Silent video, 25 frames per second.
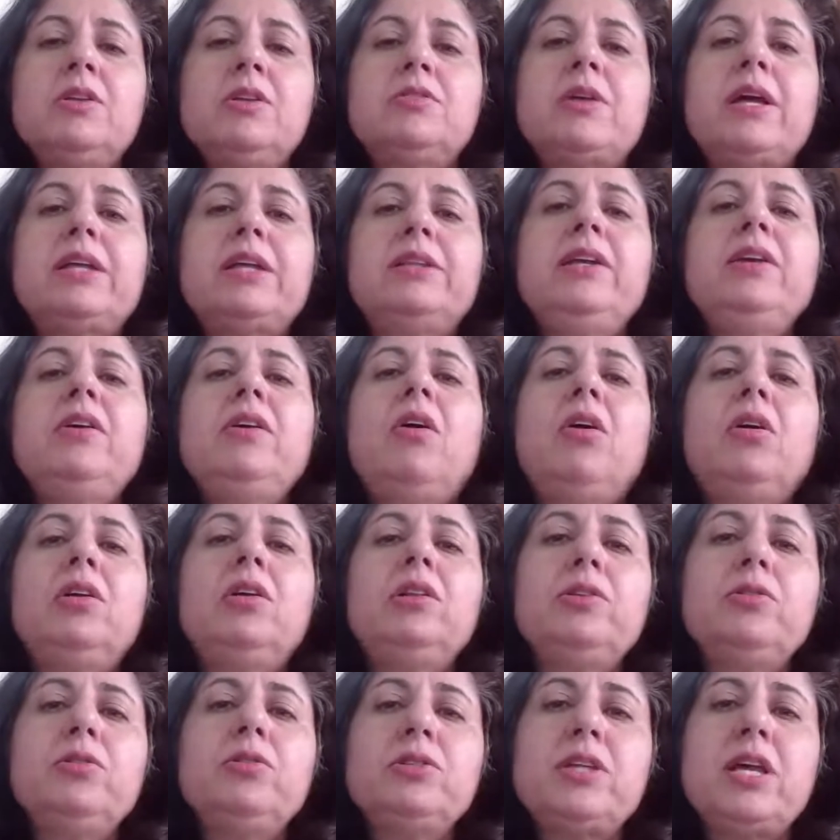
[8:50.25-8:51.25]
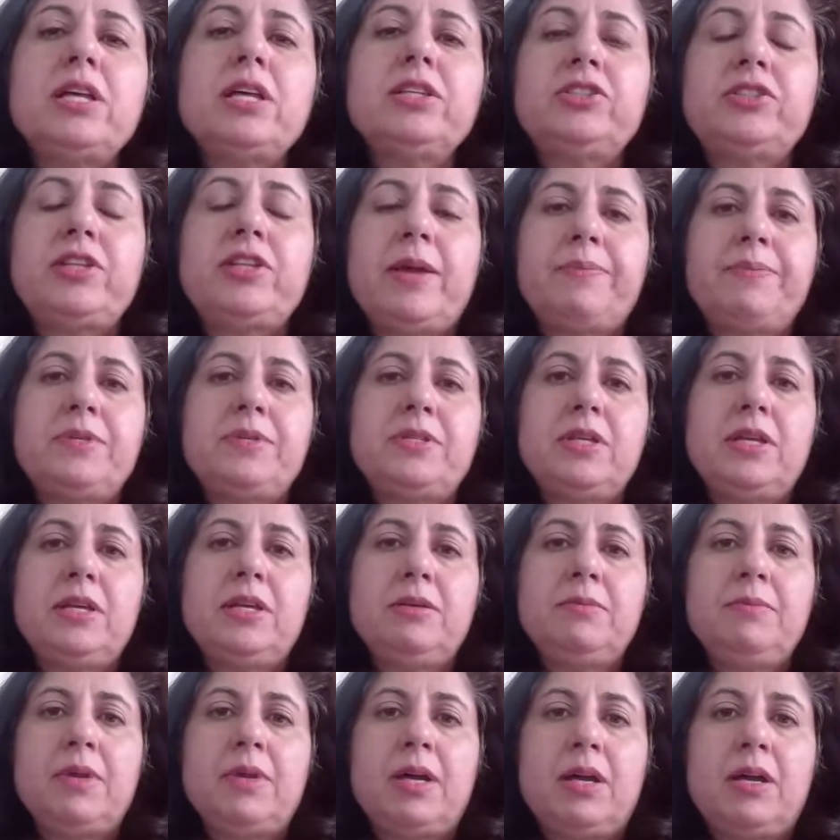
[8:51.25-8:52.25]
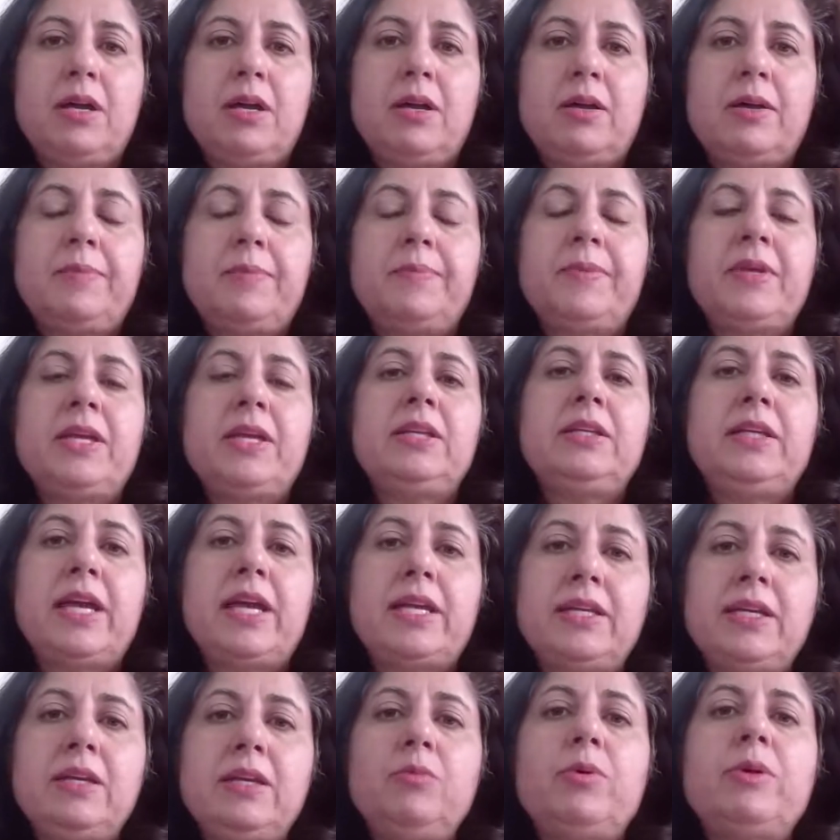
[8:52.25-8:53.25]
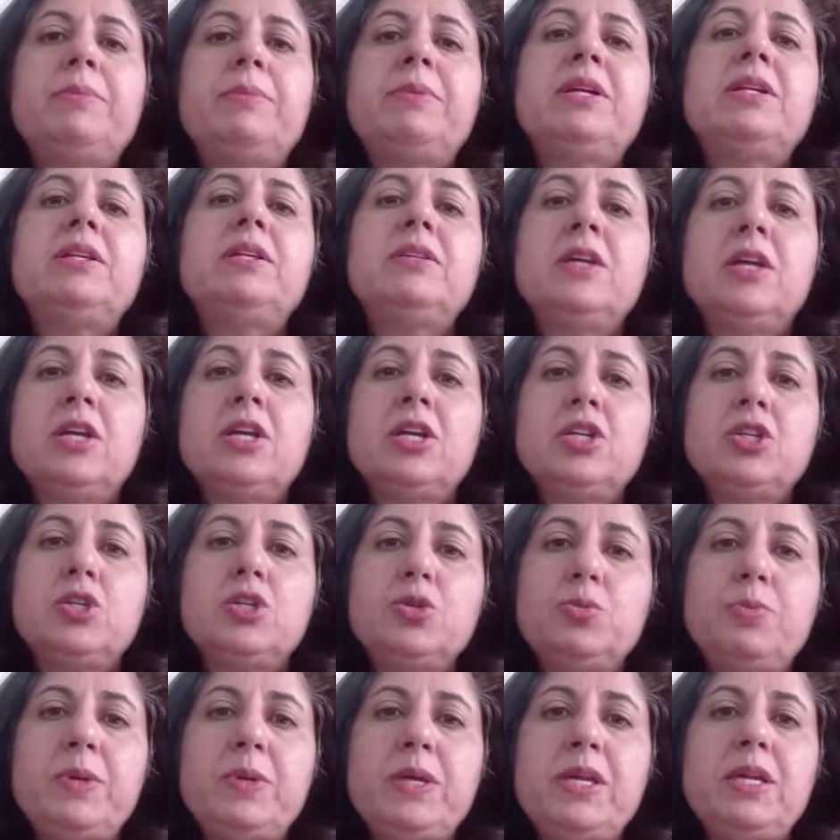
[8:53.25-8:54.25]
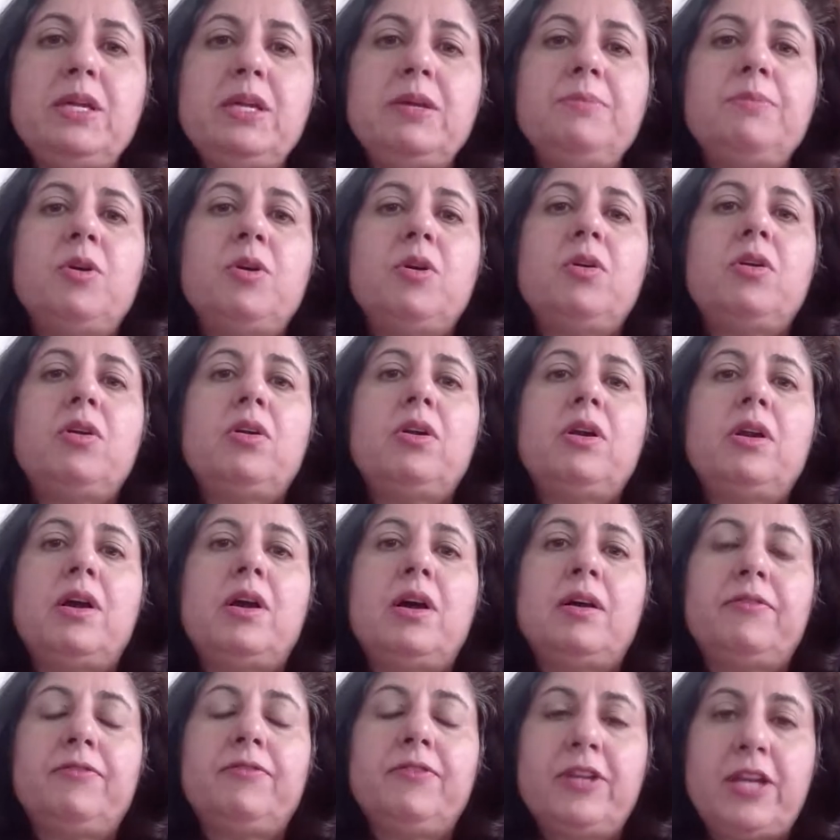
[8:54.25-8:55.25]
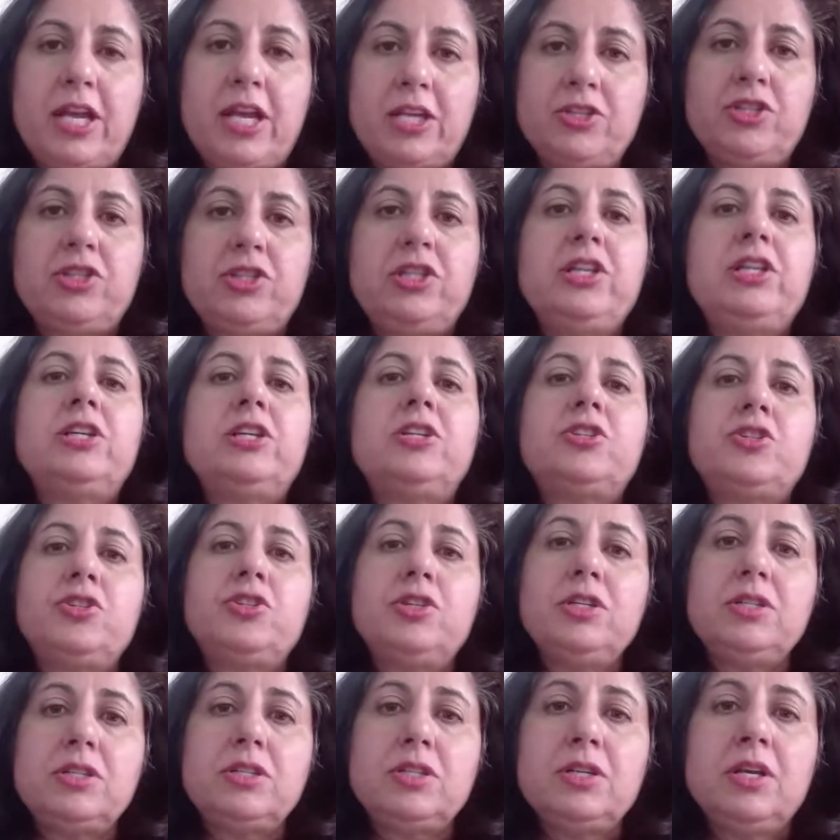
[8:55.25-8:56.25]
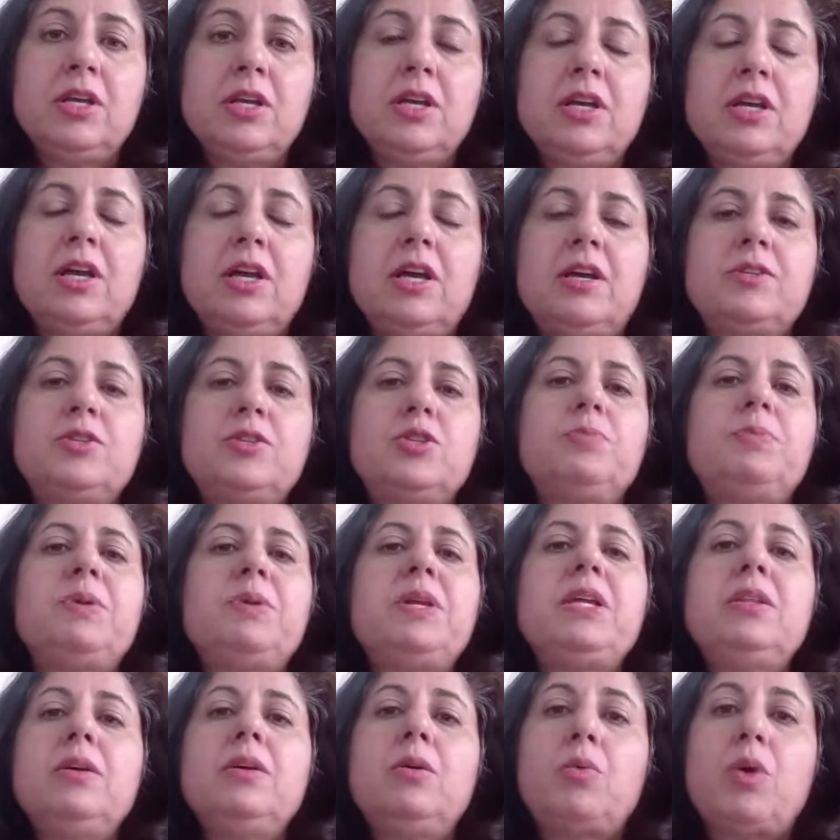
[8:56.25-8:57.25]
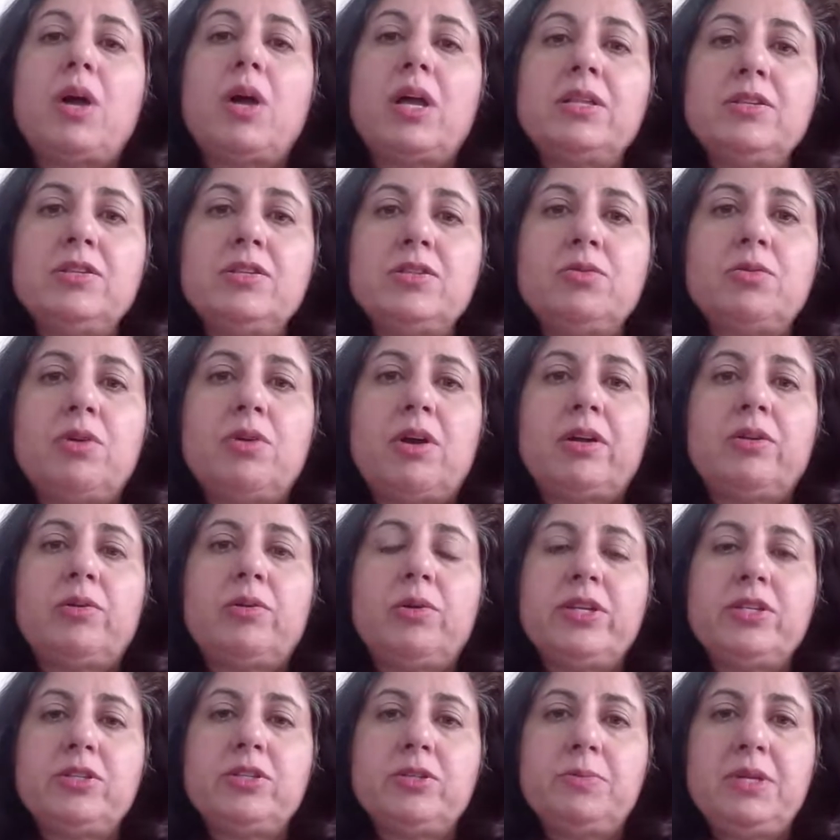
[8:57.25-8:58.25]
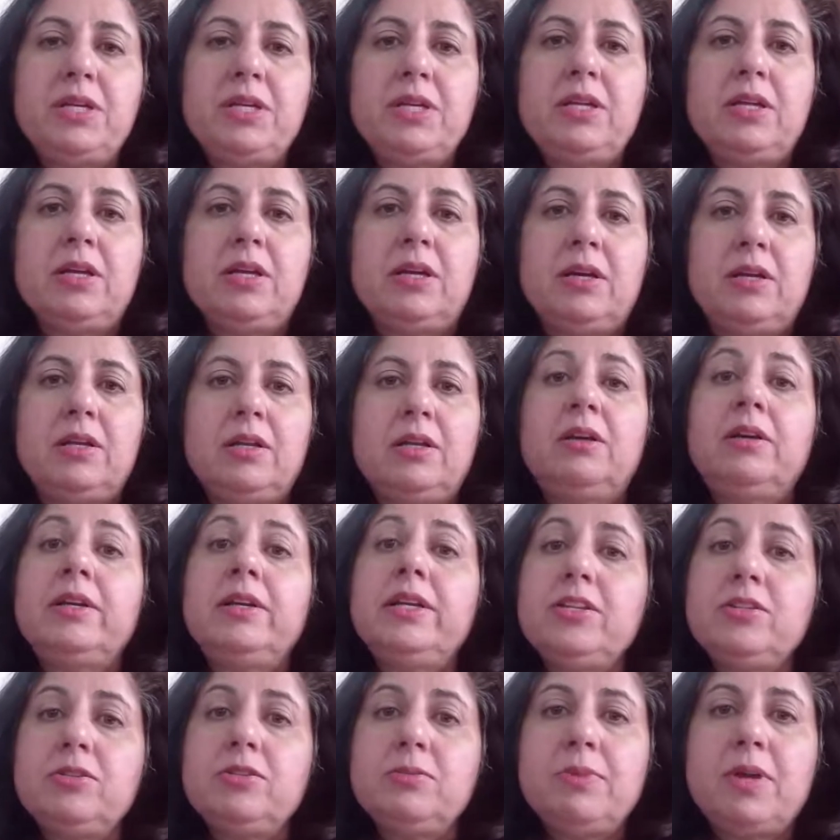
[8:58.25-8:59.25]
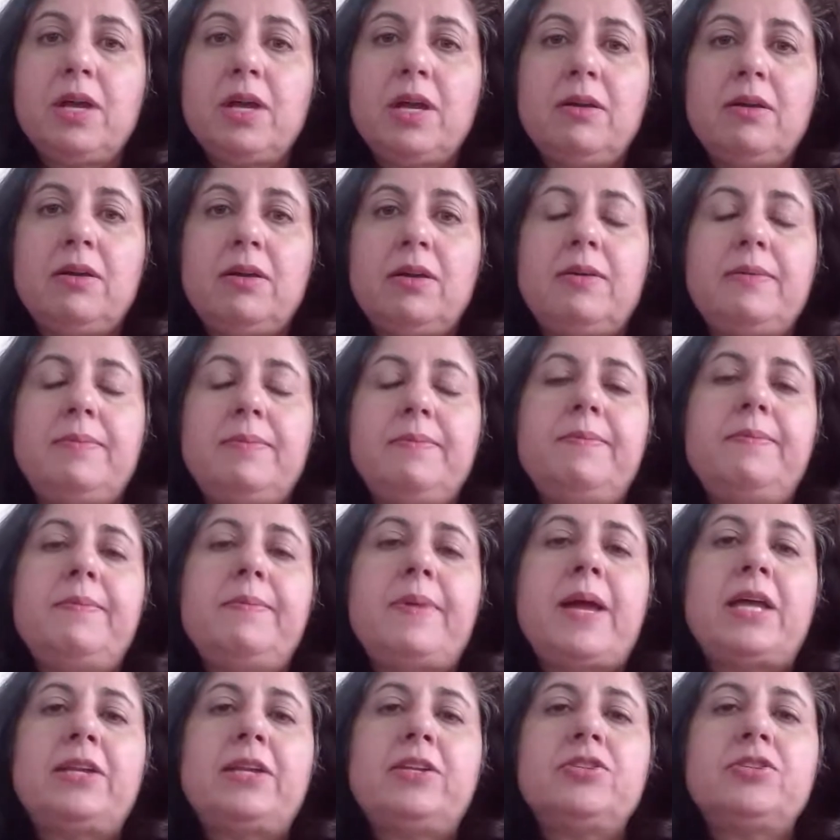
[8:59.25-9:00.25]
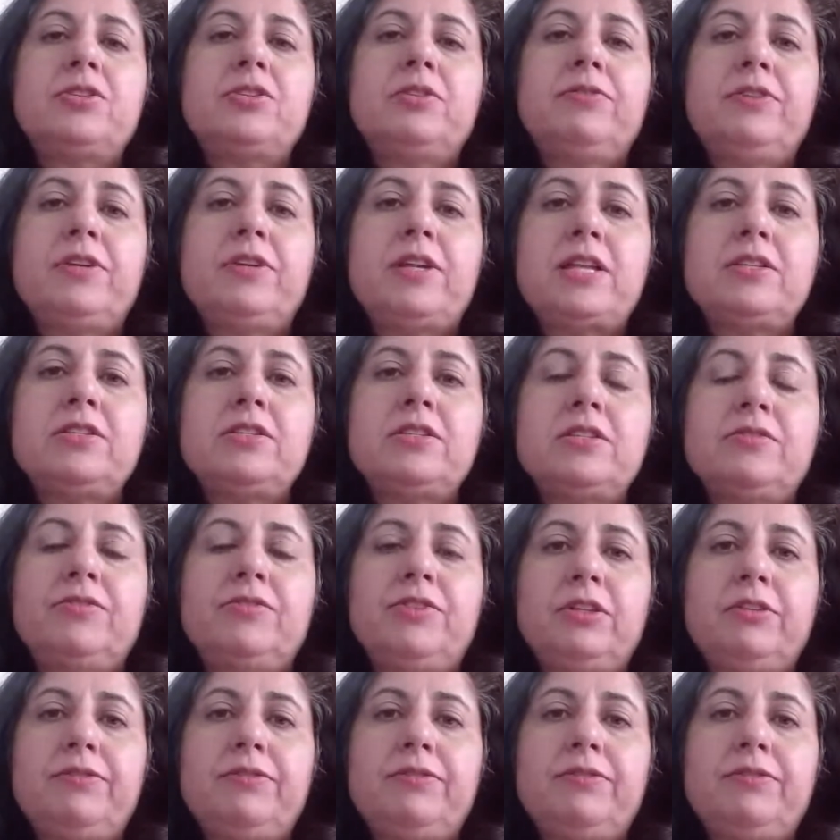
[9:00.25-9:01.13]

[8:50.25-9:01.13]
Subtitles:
So I think all those are steps in getting women to be more financially literate, to be the ones who are going to be learning to manage the finances